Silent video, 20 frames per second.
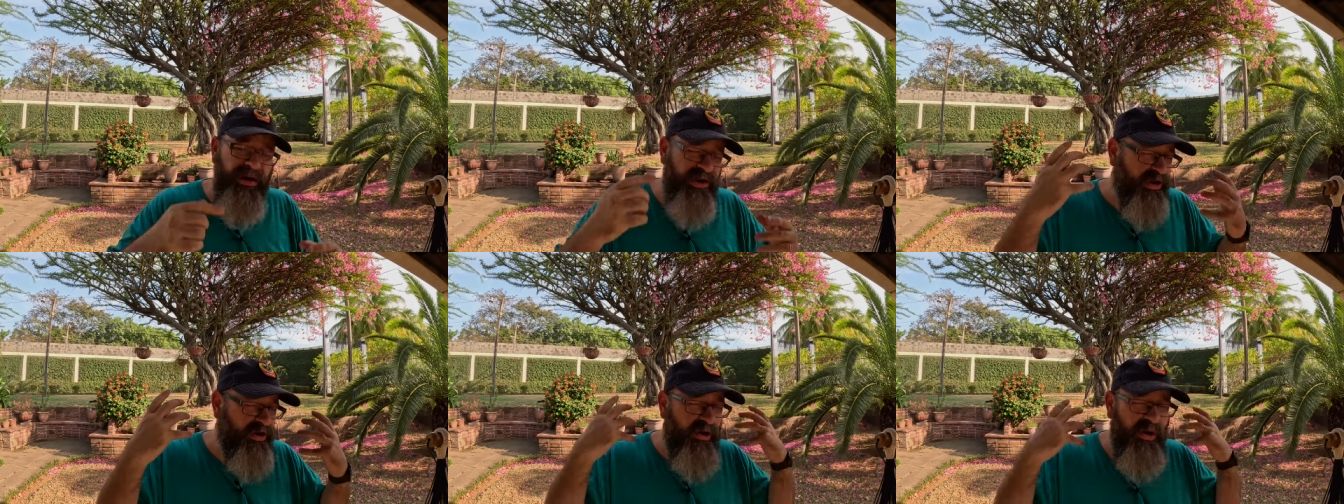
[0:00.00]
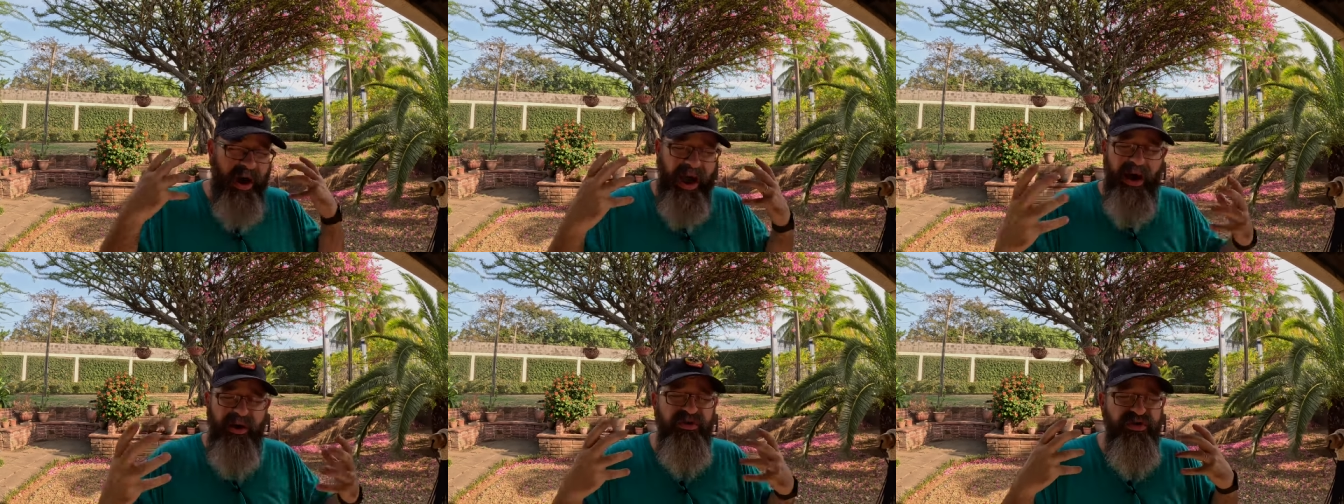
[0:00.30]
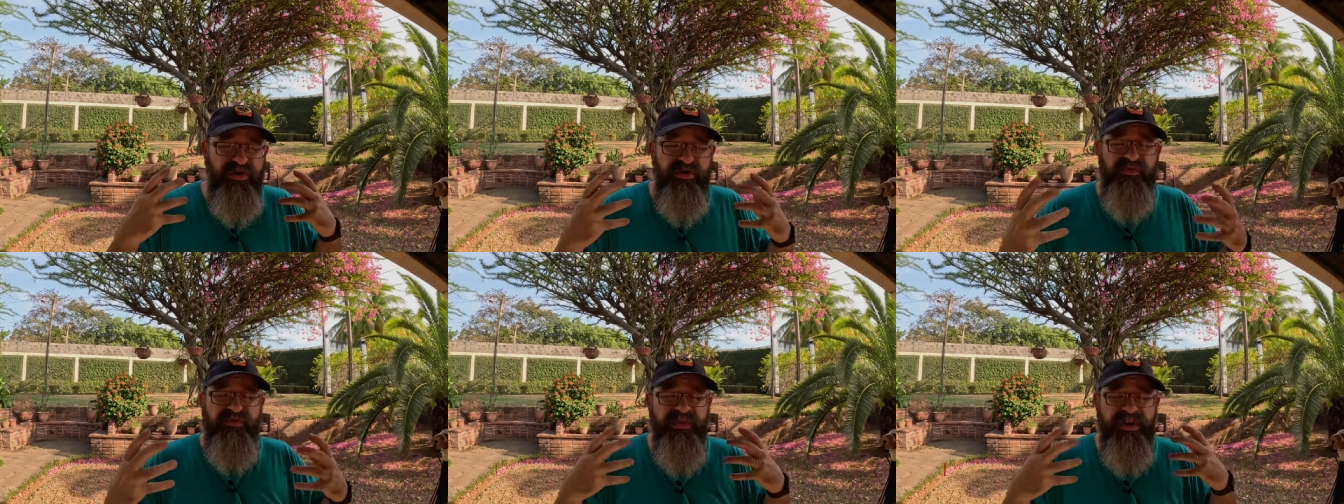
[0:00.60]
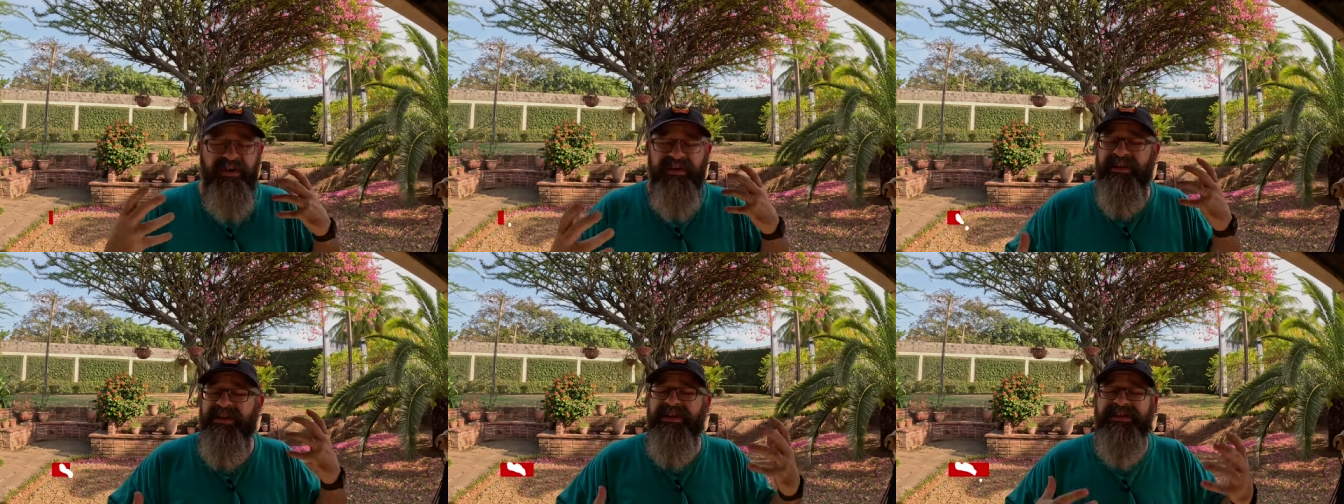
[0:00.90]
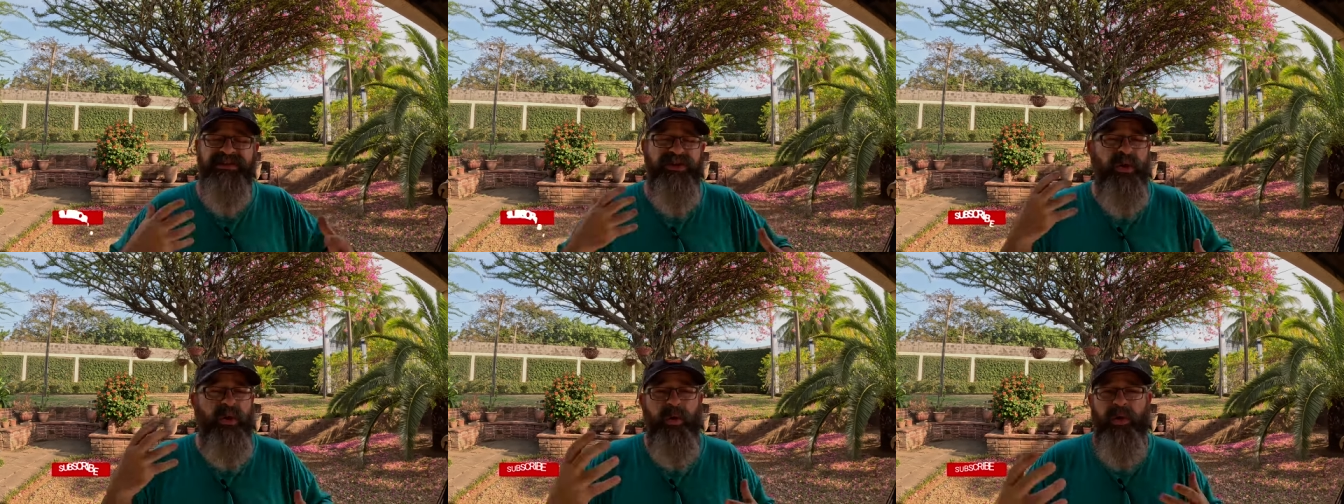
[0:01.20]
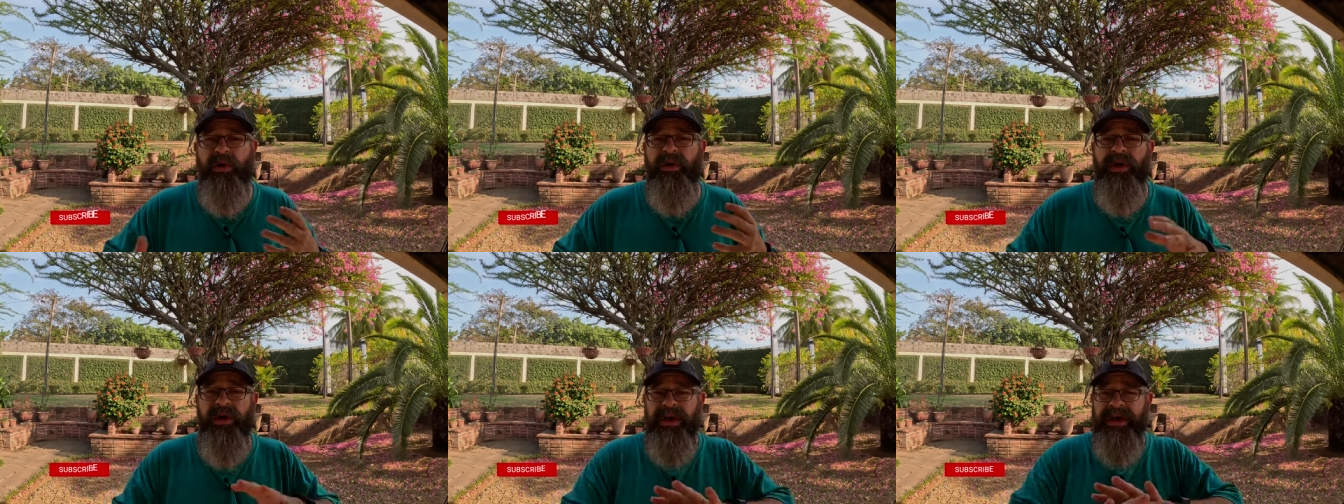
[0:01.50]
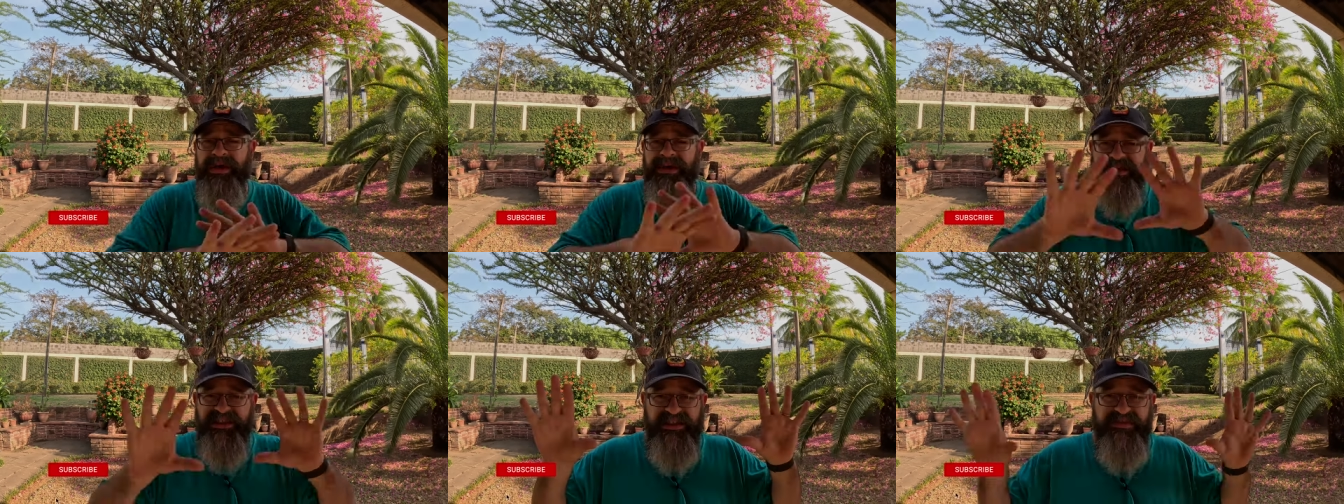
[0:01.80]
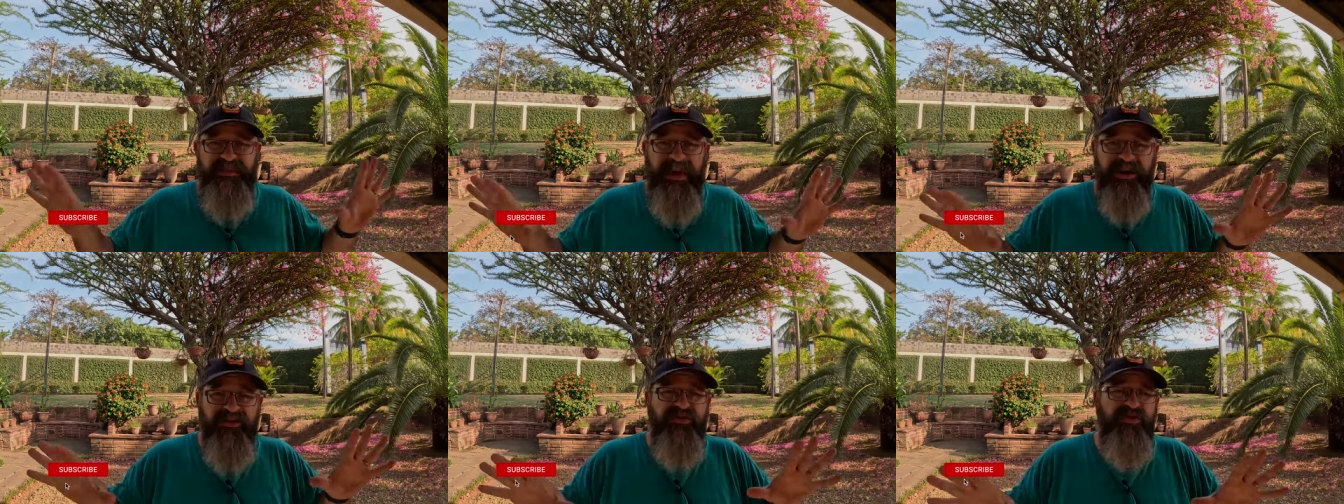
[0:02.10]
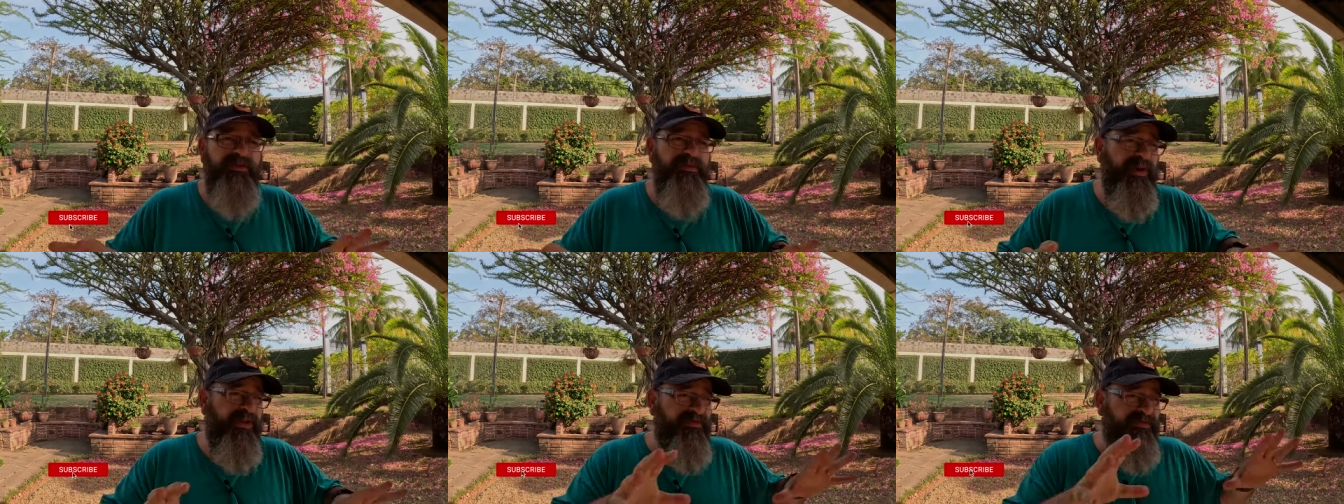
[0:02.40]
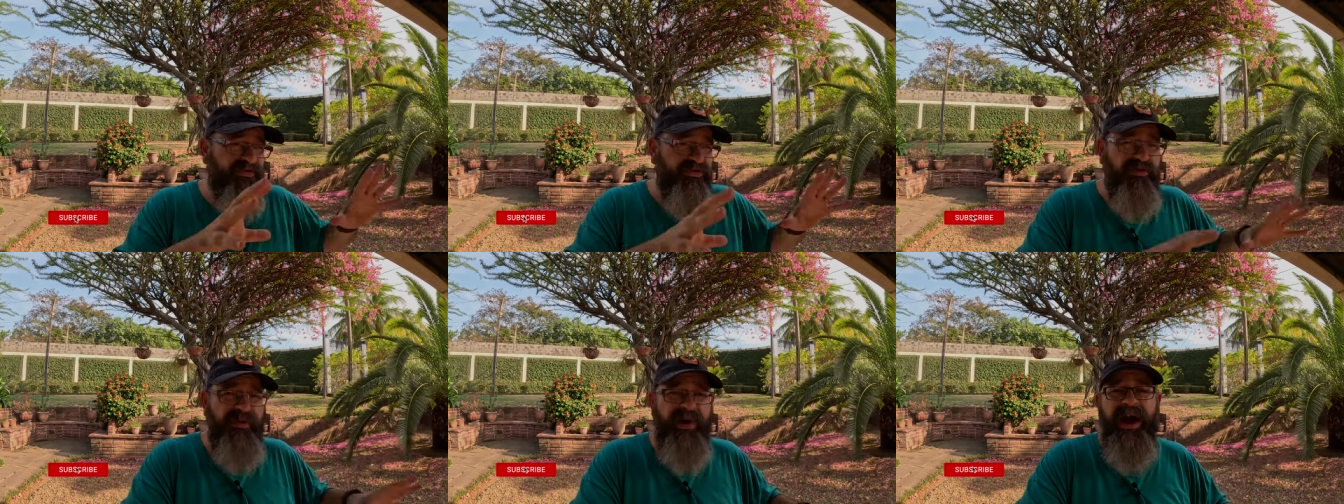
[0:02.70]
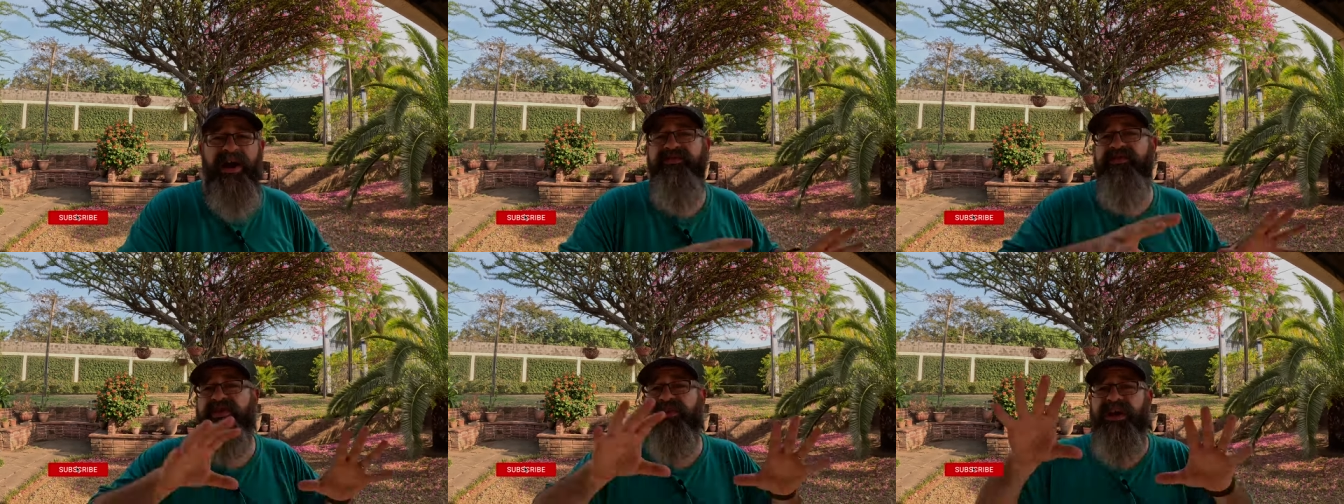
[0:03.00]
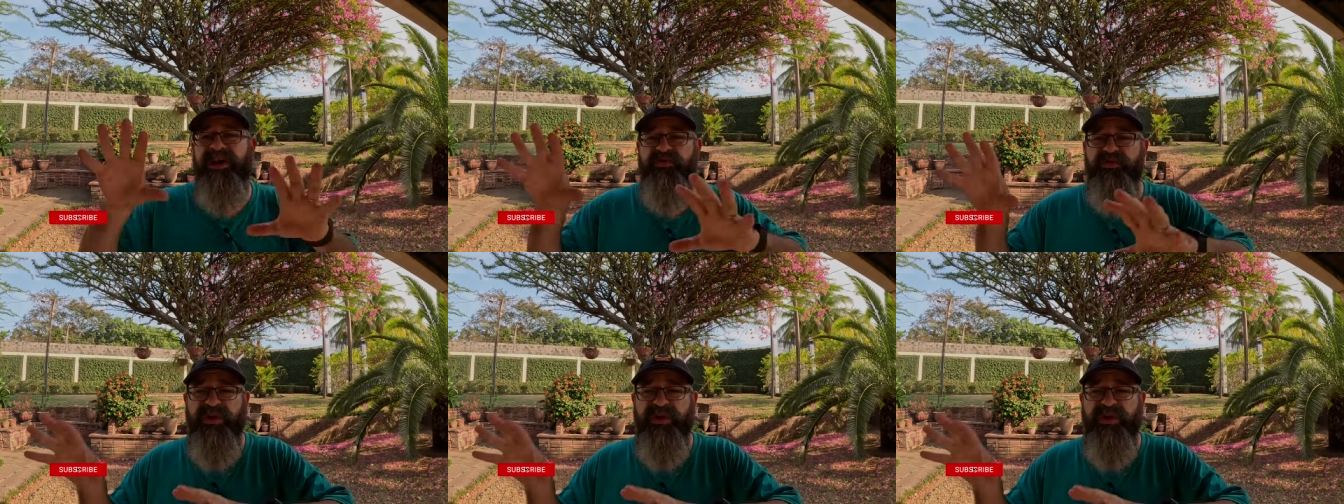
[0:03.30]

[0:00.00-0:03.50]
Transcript: you know, how you feel in this whole spectrum of travel and